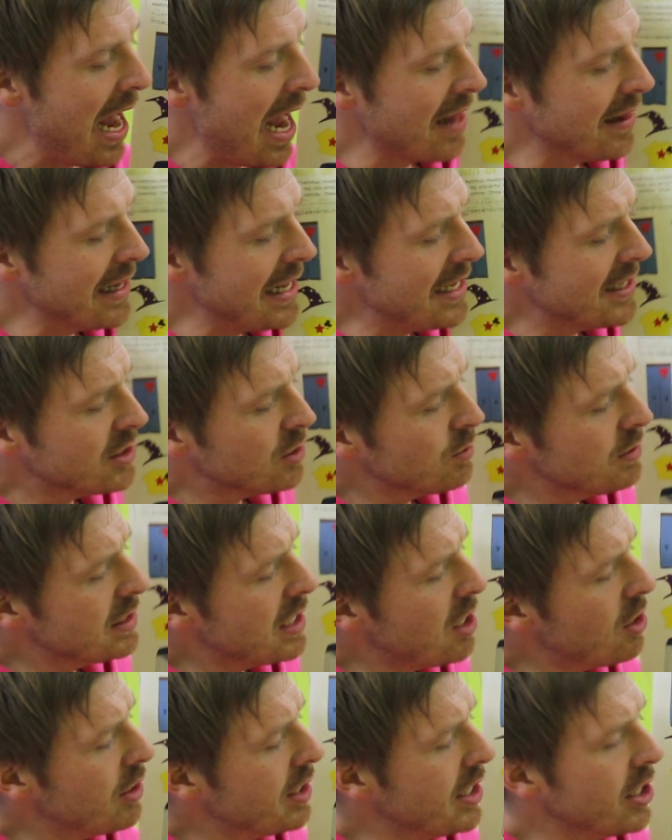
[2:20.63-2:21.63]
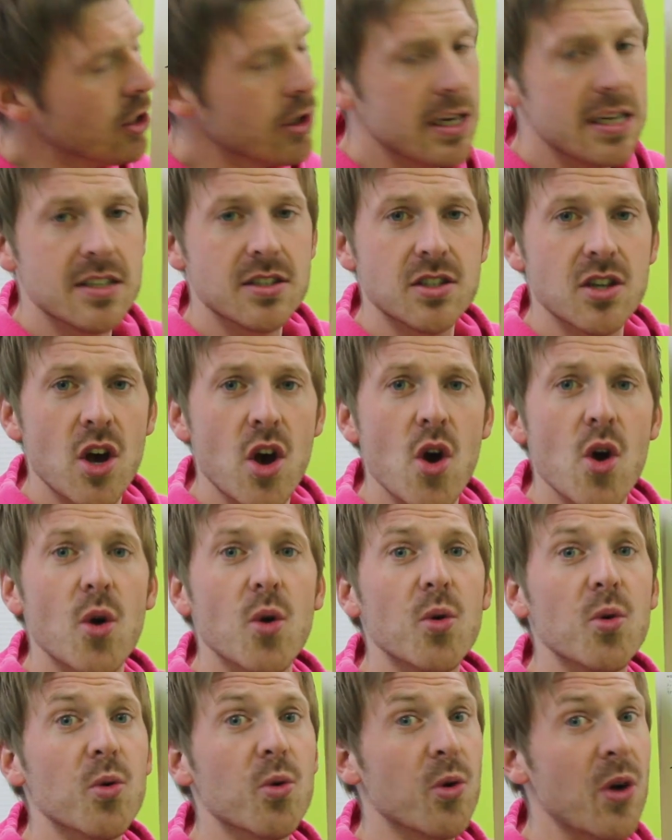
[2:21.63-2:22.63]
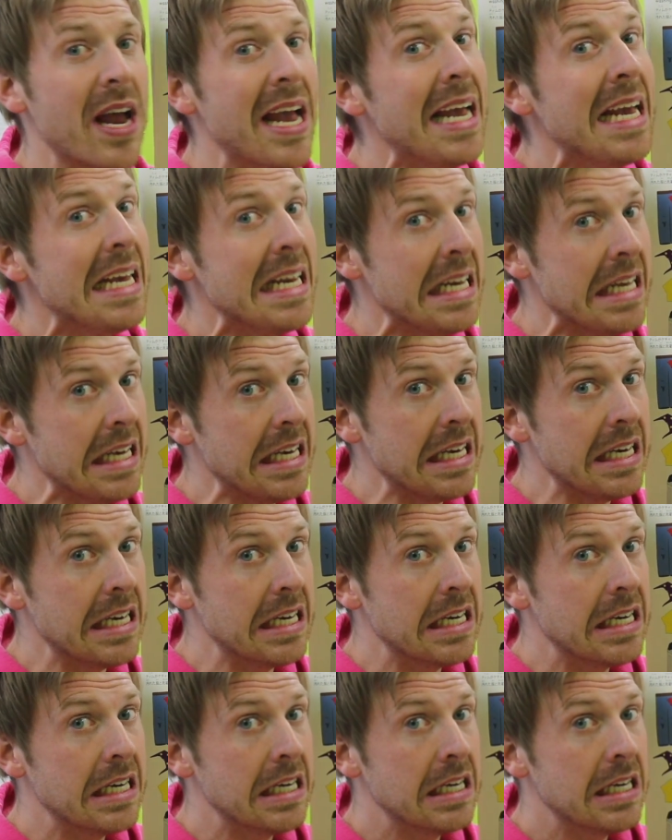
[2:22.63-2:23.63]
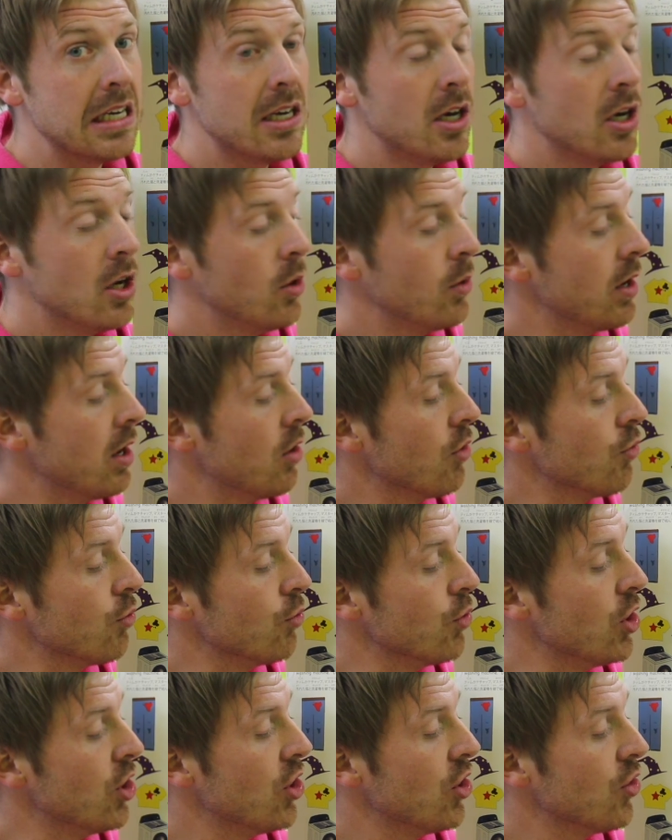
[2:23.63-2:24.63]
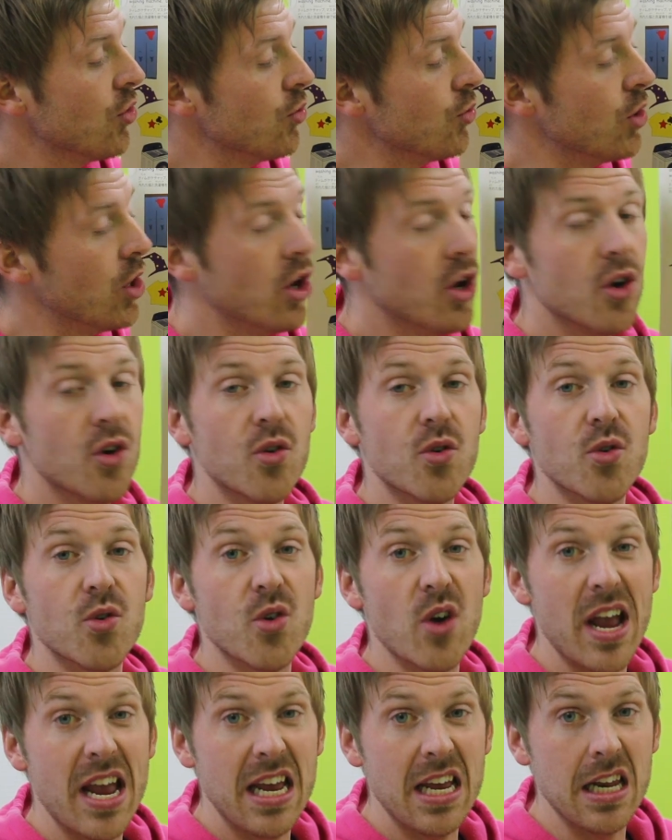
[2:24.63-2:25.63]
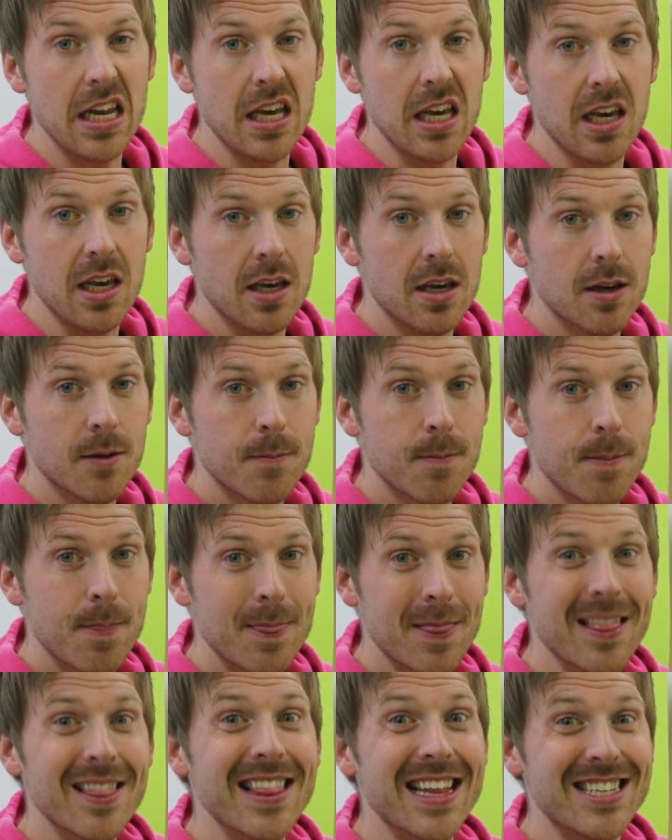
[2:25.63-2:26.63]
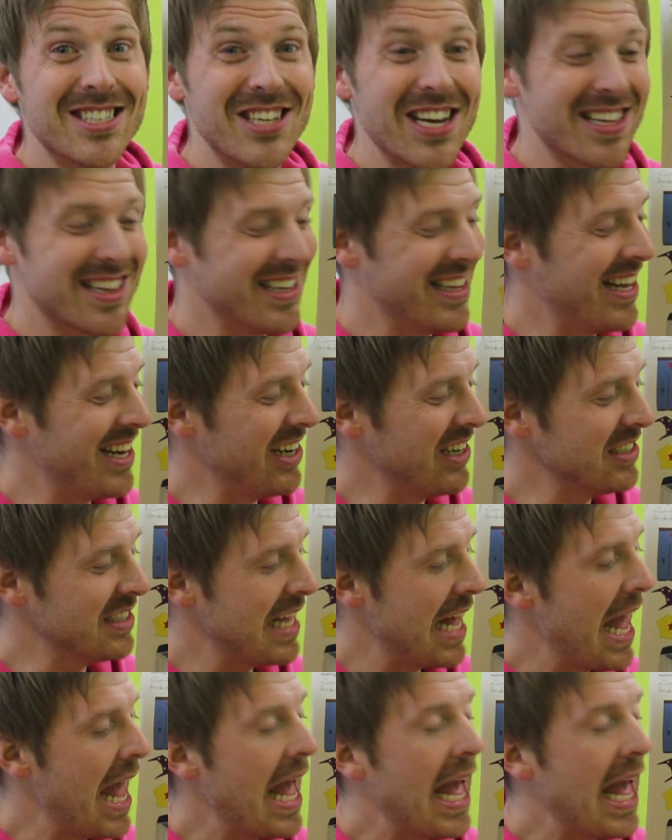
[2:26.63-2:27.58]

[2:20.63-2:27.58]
And last one down here is rainy, r, r, rainy. Let's check the letters.